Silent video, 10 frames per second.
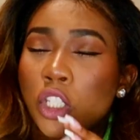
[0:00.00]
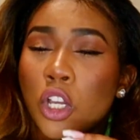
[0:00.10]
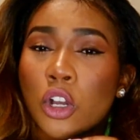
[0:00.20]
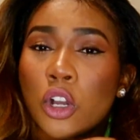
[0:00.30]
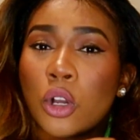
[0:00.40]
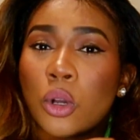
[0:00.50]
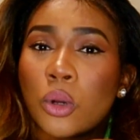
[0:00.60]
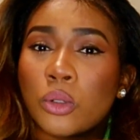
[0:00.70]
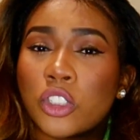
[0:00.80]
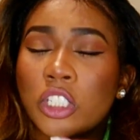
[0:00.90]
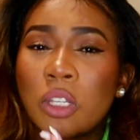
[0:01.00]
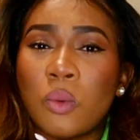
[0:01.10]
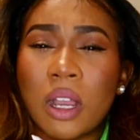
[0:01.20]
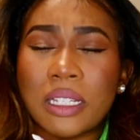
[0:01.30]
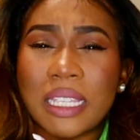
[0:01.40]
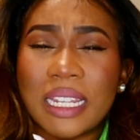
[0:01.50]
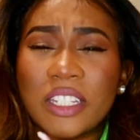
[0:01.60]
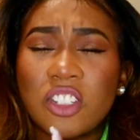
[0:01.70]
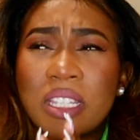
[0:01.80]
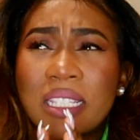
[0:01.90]
So she walks in
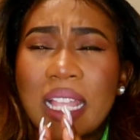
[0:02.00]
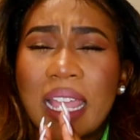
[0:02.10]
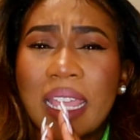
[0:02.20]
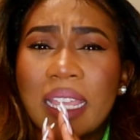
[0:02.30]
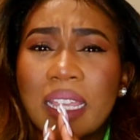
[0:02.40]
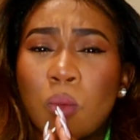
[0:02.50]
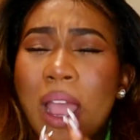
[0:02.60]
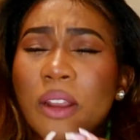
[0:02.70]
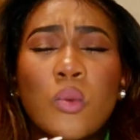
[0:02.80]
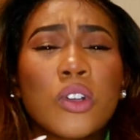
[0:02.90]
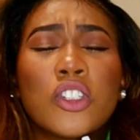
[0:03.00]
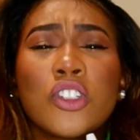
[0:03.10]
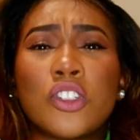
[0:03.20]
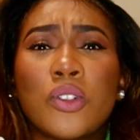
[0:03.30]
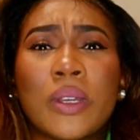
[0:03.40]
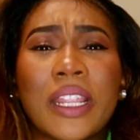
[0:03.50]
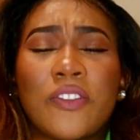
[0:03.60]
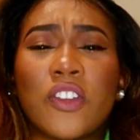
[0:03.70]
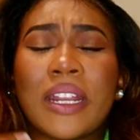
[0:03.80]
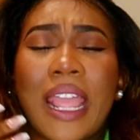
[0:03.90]
and she's like, well, I don't want you to do it
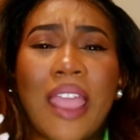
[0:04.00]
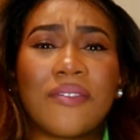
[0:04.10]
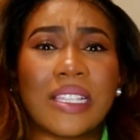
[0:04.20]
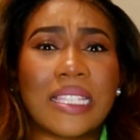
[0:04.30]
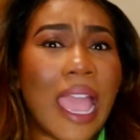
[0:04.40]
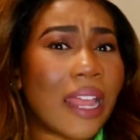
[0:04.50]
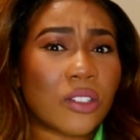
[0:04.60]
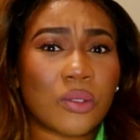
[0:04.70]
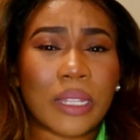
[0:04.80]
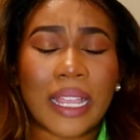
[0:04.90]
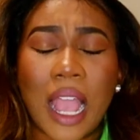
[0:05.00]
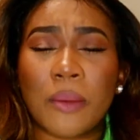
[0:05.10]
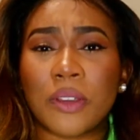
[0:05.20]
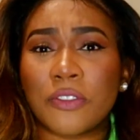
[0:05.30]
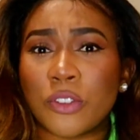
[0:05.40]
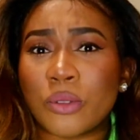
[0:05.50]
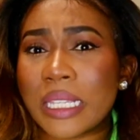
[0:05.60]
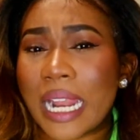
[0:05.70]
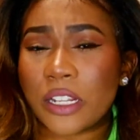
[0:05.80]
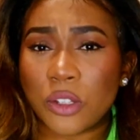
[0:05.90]
if you're gonna have this attitude like I'm confused.
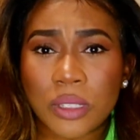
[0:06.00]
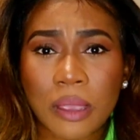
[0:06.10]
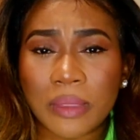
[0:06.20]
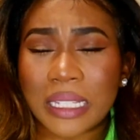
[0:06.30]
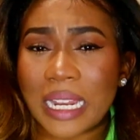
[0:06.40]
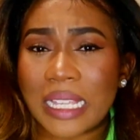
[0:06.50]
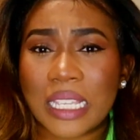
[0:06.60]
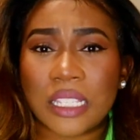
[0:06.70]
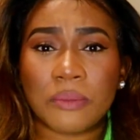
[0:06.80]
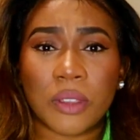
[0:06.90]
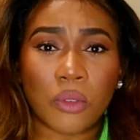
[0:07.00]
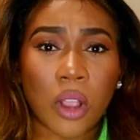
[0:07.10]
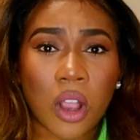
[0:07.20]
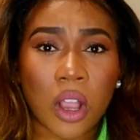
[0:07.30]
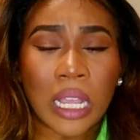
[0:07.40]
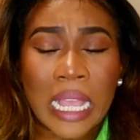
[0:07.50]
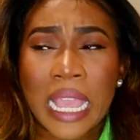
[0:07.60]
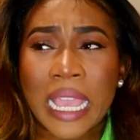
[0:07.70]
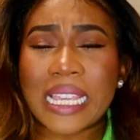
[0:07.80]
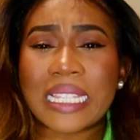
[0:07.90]
Did I do something? Did I say something wrong?
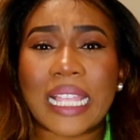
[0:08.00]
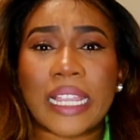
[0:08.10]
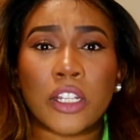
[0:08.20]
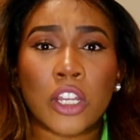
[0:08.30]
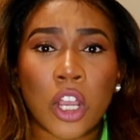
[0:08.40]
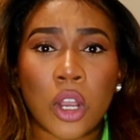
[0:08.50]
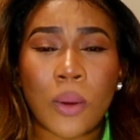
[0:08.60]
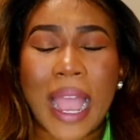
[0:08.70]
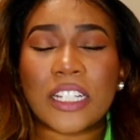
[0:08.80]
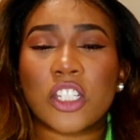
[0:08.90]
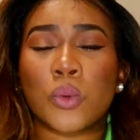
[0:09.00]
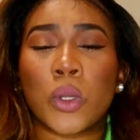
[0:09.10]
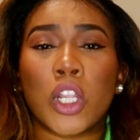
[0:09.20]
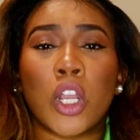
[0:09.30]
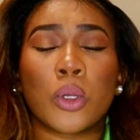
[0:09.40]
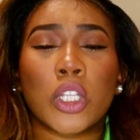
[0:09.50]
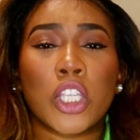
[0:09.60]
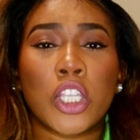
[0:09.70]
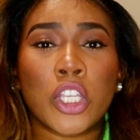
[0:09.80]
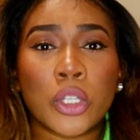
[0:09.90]
He's like, no, I just want to go to
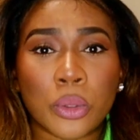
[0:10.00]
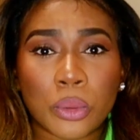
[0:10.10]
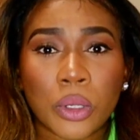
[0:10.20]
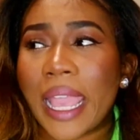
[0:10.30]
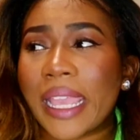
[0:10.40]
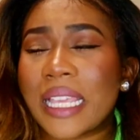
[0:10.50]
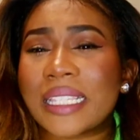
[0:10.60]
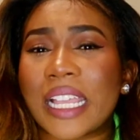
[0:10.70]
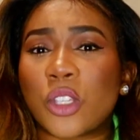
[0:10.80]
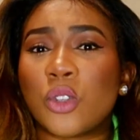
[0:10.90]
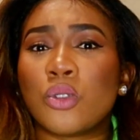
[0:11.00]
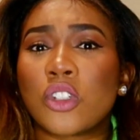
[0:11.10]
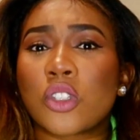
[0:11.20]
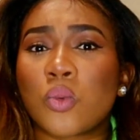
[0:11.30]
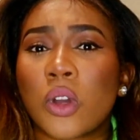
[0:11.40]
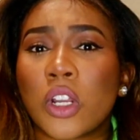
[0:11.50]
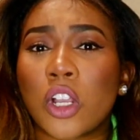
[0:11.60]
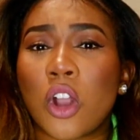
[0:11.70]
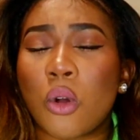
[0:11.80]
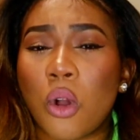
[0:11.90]
Q. And he's like, you just want to
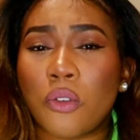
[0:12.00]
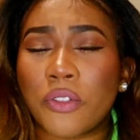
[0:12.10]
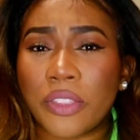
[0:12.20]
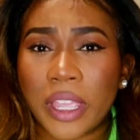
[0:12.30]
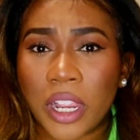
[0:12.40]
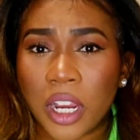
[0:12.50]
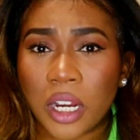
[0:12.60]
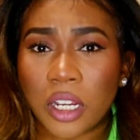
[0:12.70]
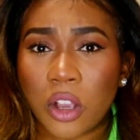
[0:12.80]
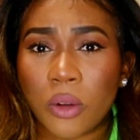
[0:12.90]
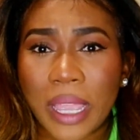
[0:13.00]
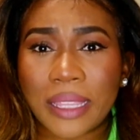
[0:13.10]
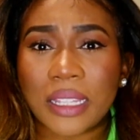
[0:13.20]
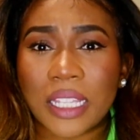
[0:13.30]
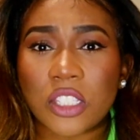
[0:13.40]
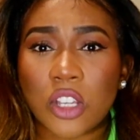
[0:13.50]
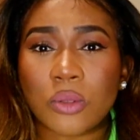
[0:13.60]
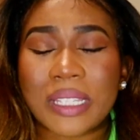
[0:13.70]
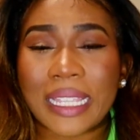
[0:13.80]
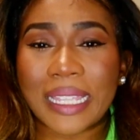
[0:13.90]
go over there? Okay, then let's
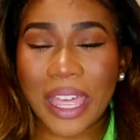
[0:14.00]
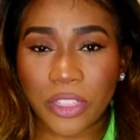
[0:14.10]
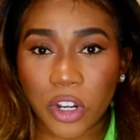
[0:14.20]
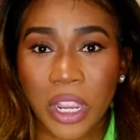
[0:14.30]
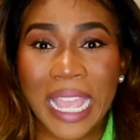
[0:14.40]
go together.